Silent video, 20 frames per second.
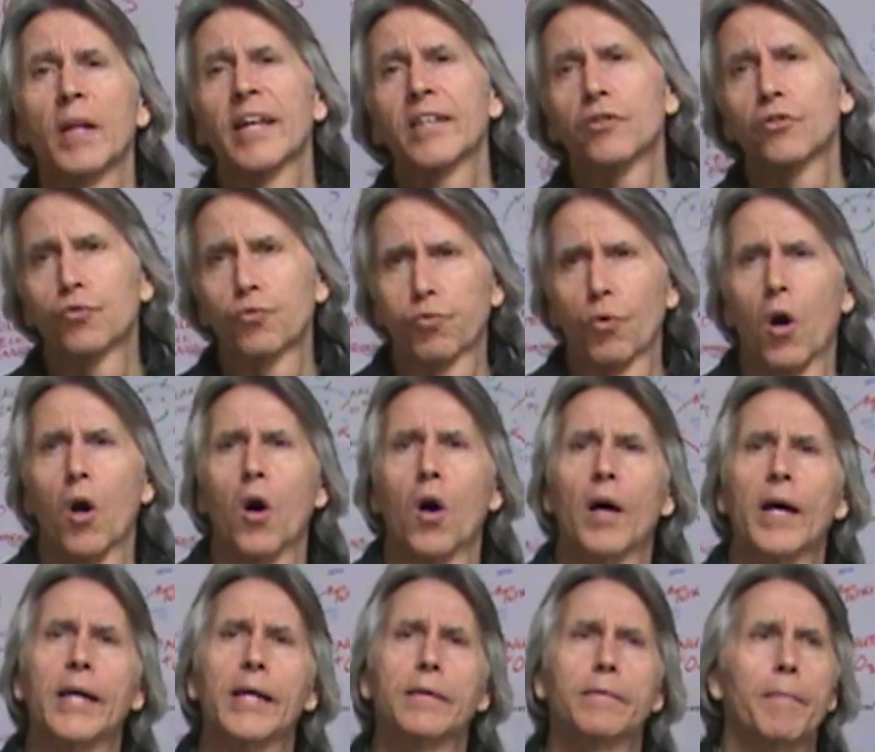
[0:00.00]
like
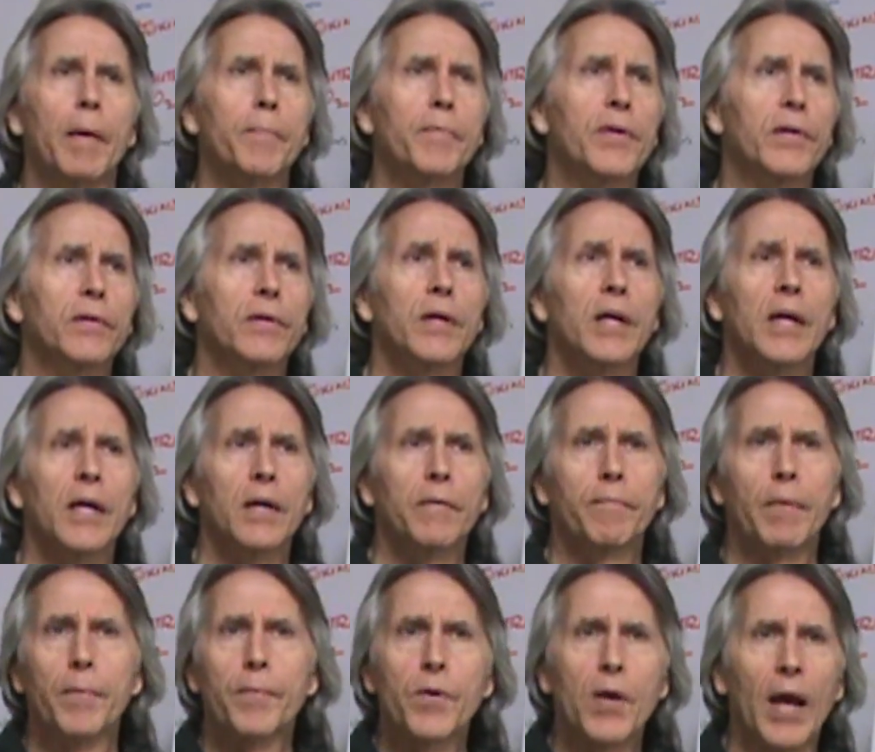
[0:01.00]
drawing, maybe
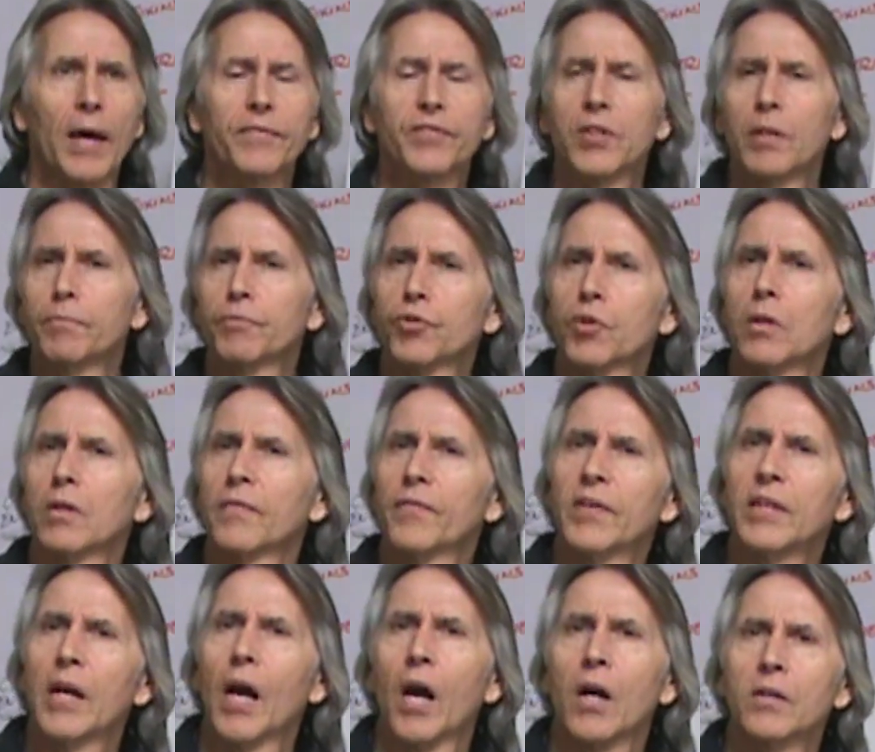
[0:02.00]
you have some sort of
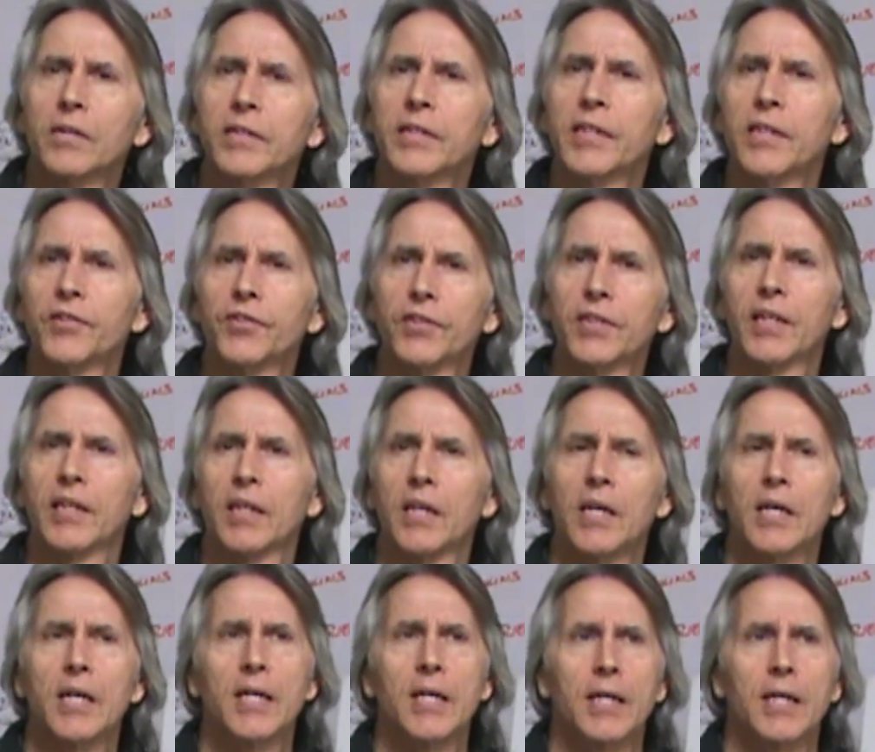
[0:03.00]
an artistic,